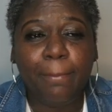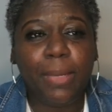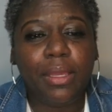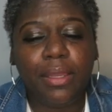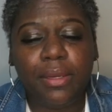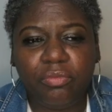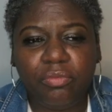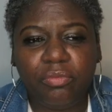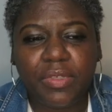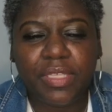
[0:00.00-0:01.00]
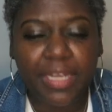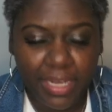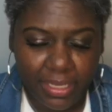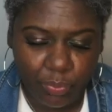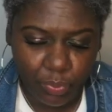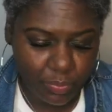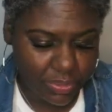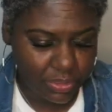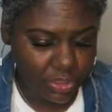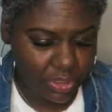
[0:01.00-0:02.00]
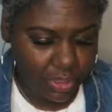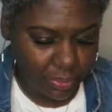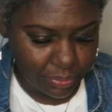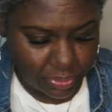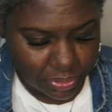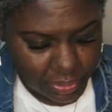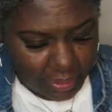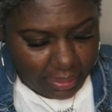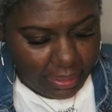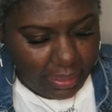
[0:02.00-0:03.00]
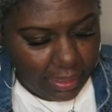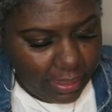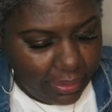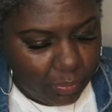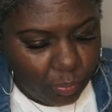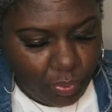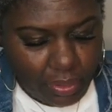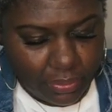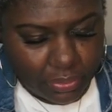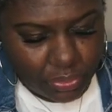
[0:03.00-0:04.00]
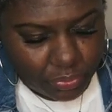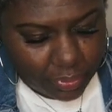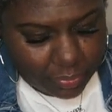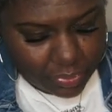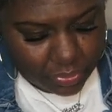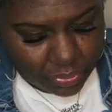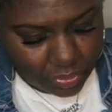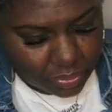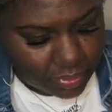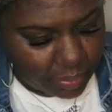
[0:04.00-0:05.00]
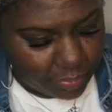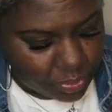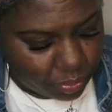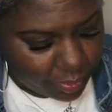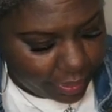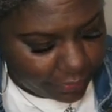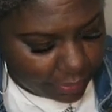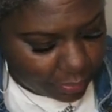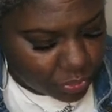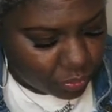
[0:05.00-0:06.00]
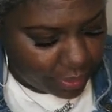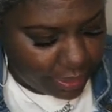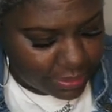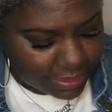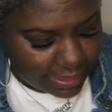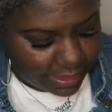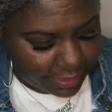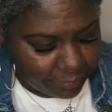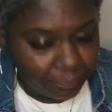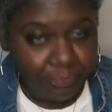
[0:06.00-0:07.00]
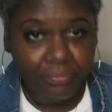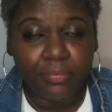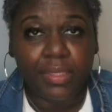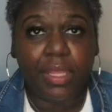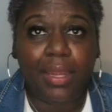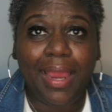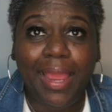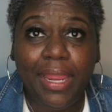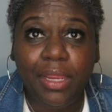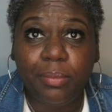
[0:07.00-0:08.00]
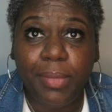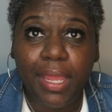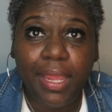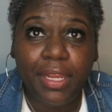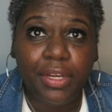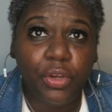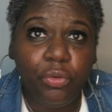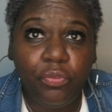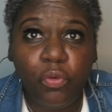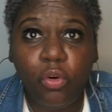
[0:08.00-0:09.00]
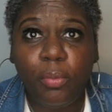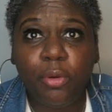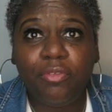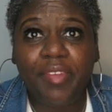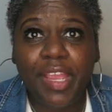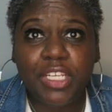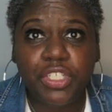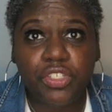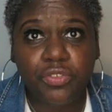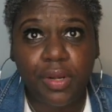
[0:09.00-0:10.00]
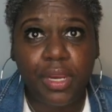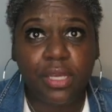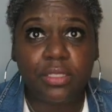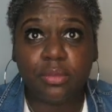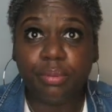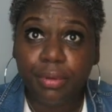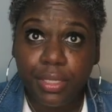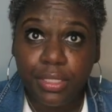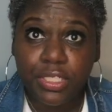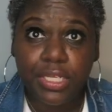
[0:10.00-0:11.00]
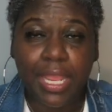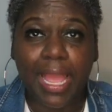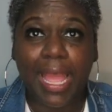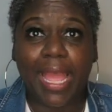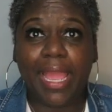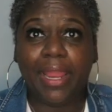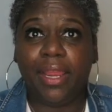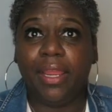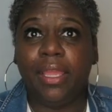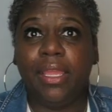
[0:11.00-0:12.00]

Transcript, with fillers: But today we was in church and one of the scriptures that was read that was read today and i am not in no form or fashion trying to preach i